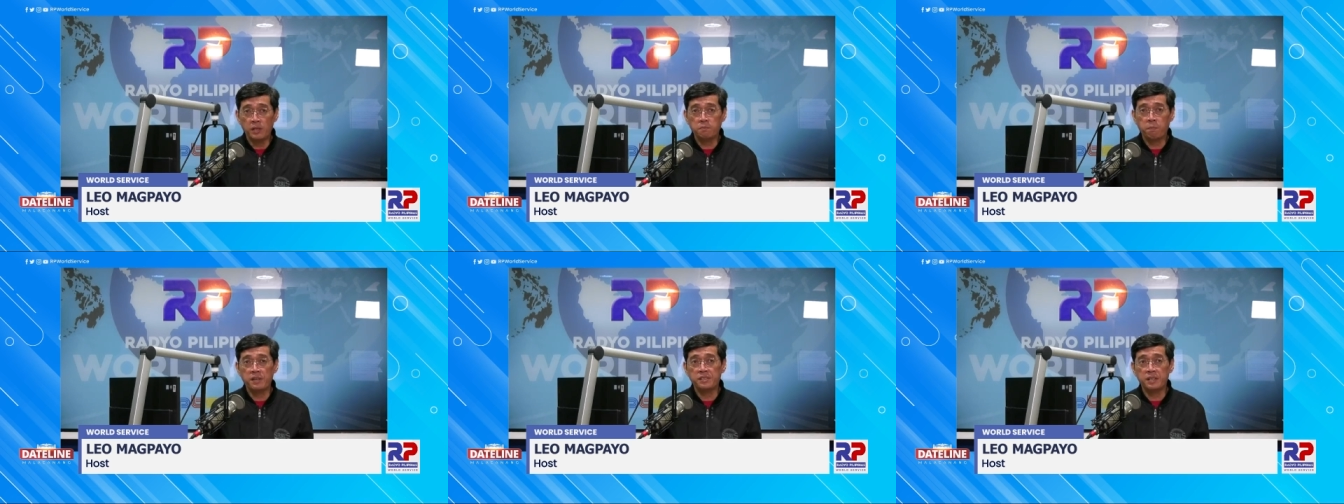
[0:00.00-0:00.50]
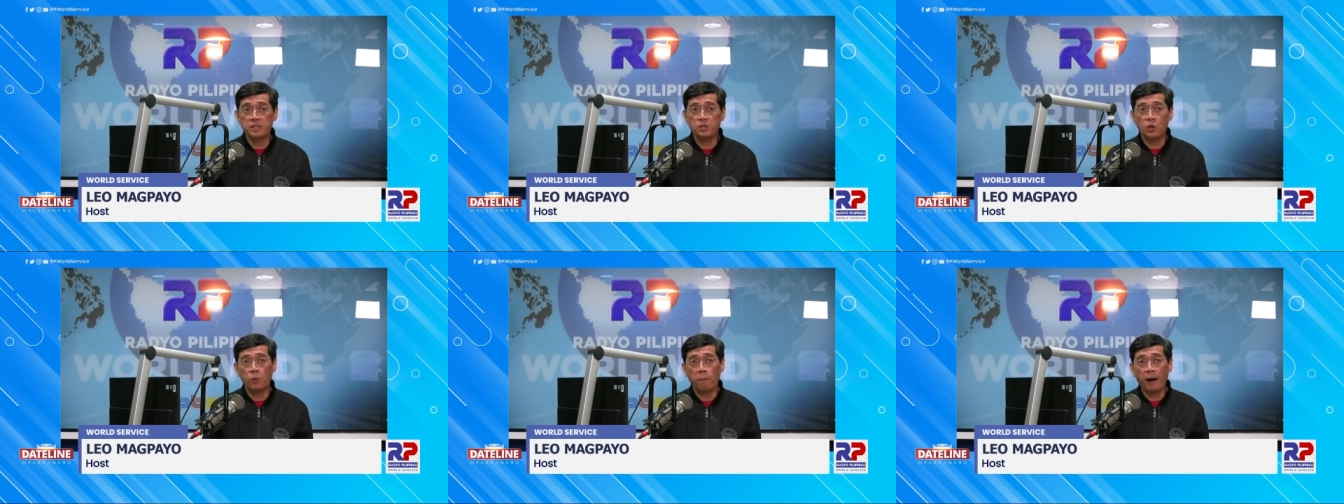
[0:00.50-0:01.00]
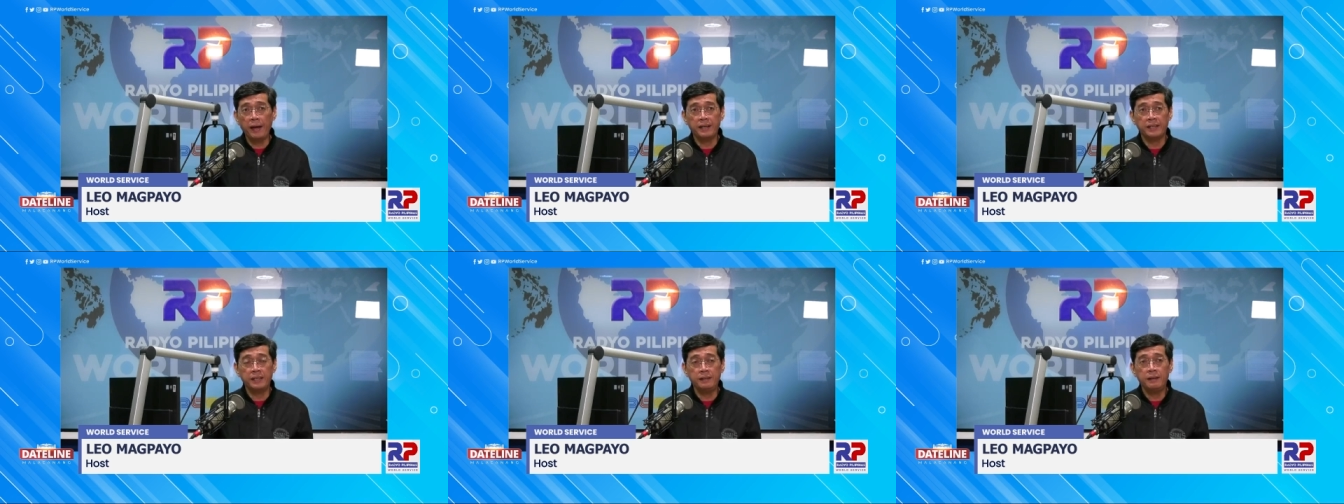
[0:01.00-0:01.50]
President Joe
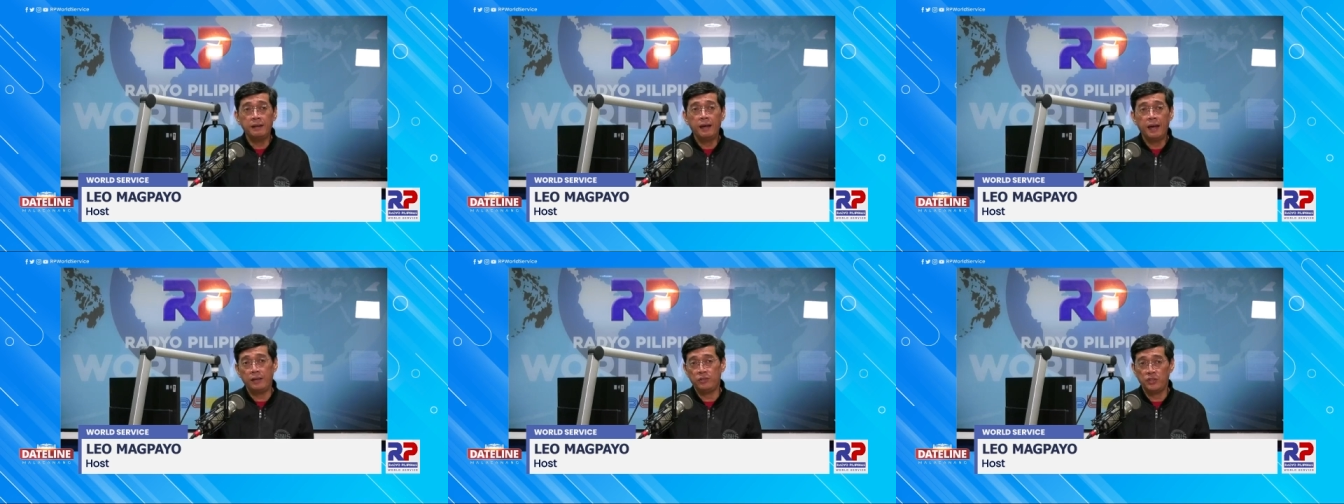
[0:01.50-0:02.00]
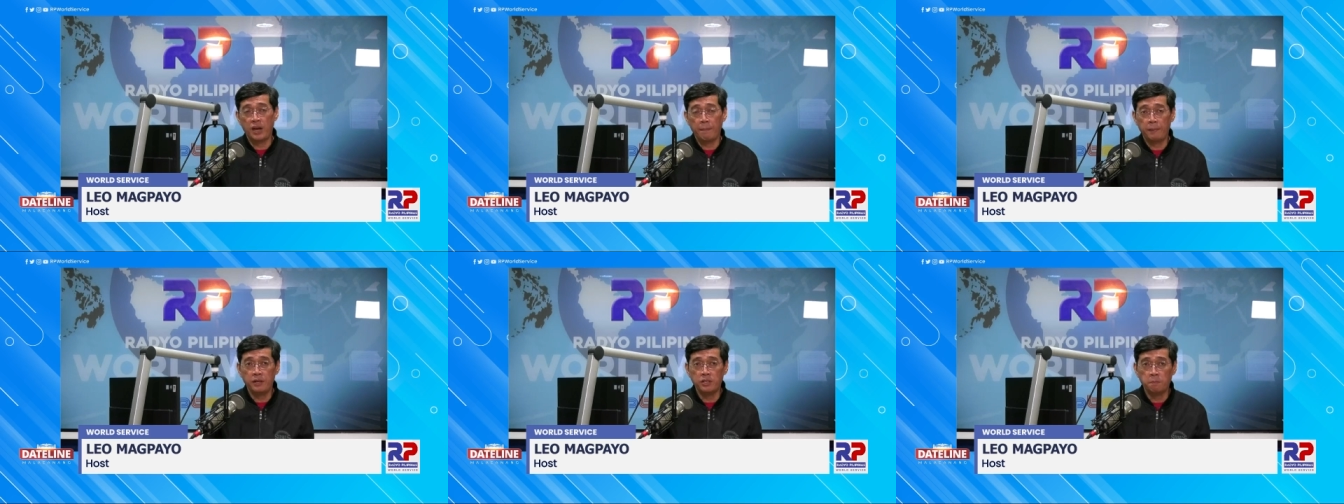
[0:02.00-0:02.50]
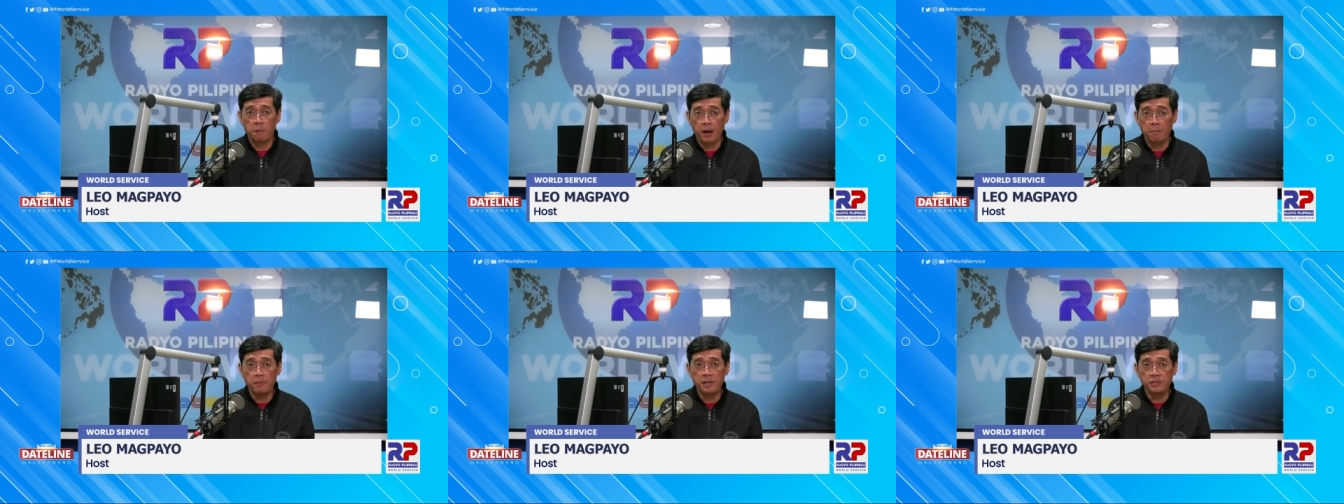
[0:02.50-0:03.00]
Biden, and Japanese
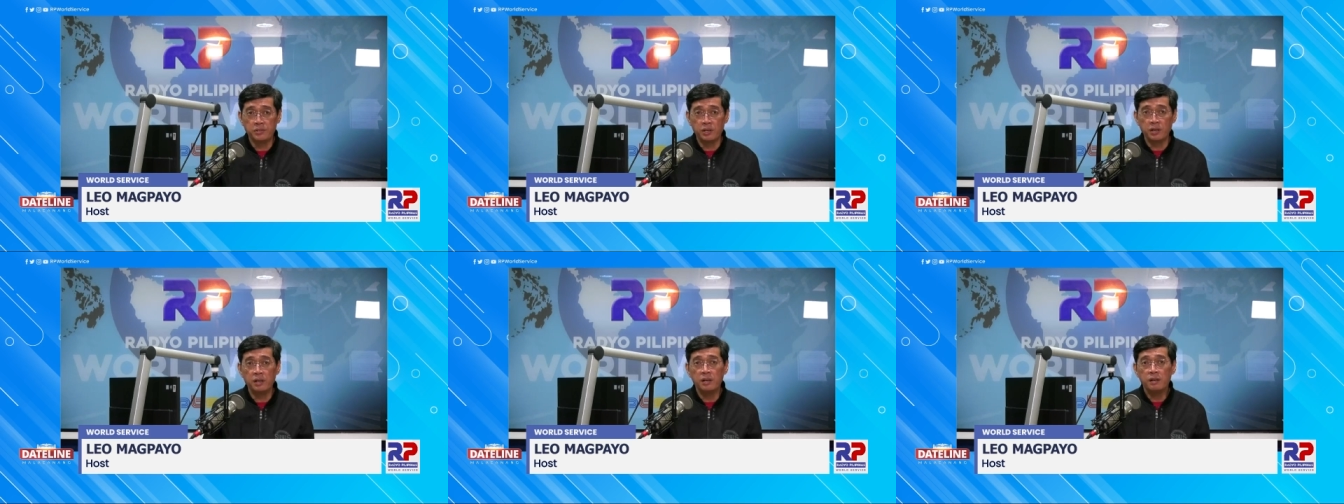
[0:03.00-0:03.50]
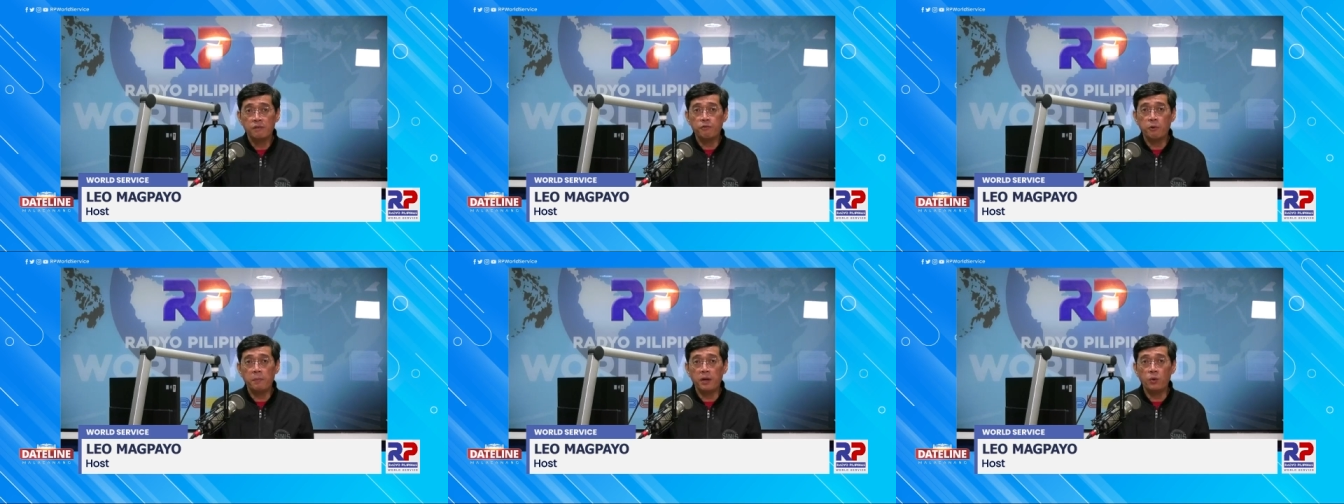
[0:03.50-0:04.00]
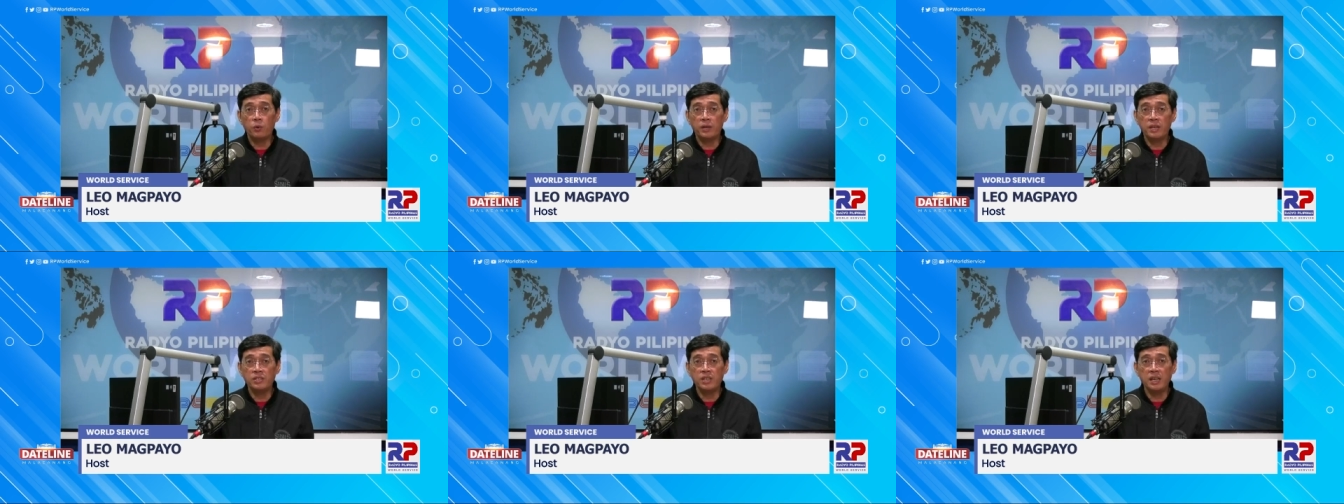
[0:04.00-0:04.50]
Prime Minister Fumio
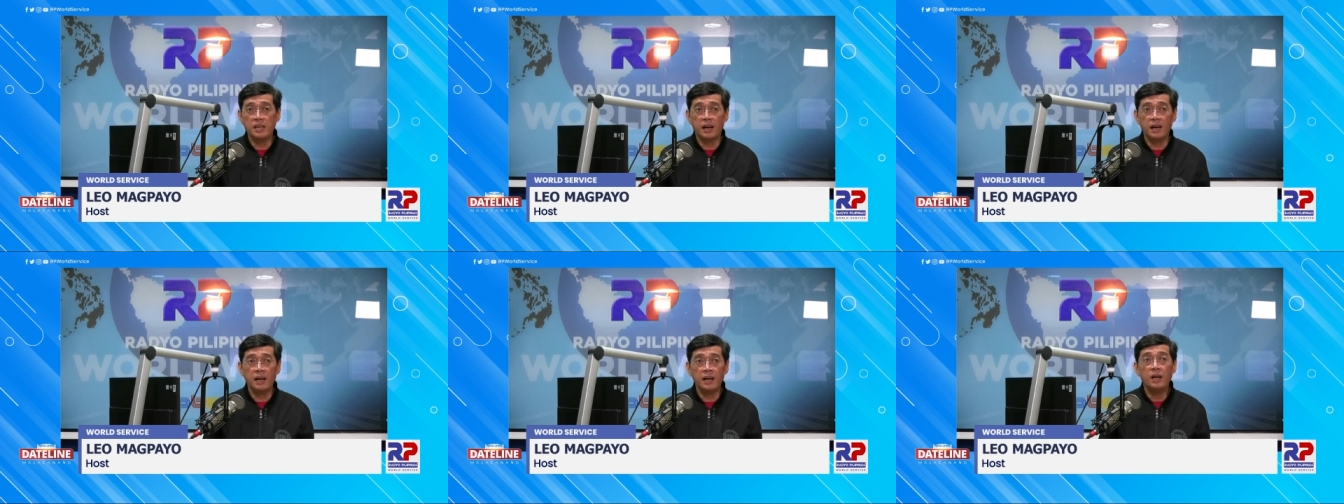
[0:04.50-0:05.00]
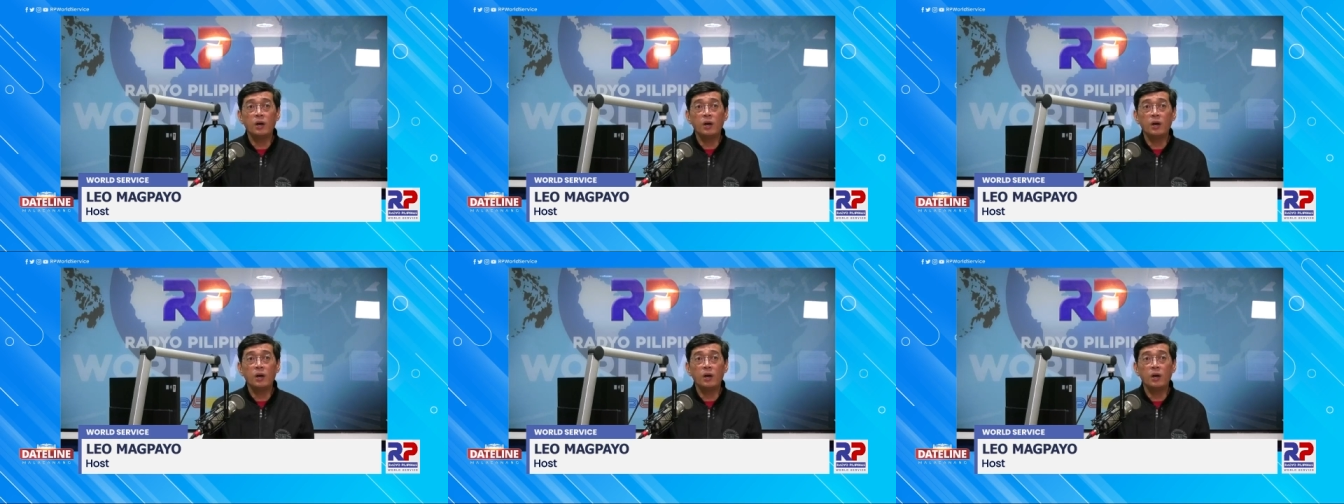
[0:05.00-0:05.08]
Kishida